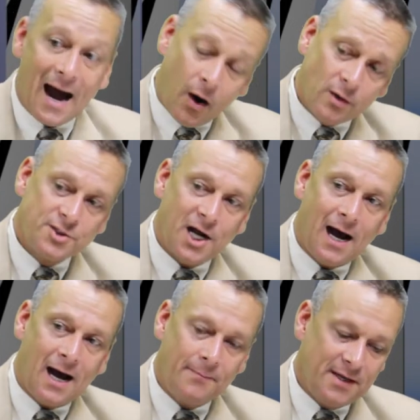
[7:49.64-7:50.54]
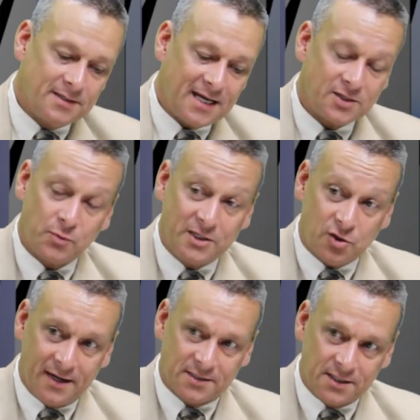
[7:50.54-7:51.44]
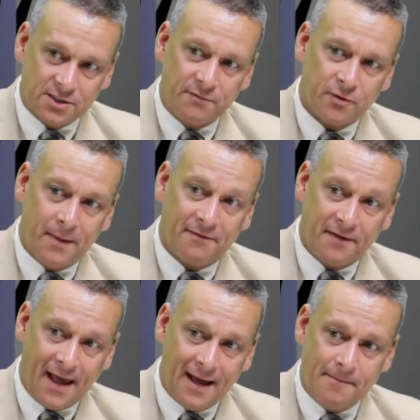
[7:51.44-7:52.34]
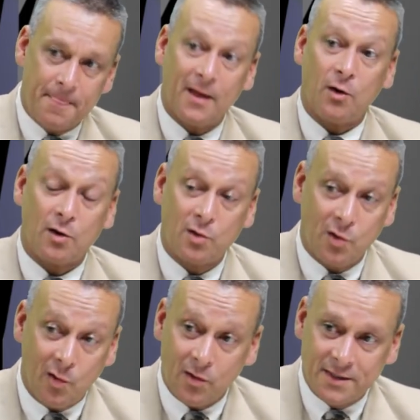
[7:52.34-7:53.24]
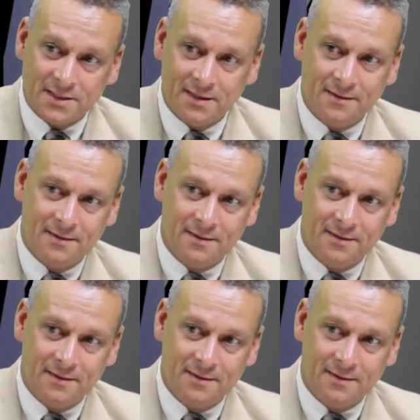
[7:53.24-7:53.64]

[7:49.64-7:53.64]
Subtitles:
Our job is, as we transition from FCAT and our current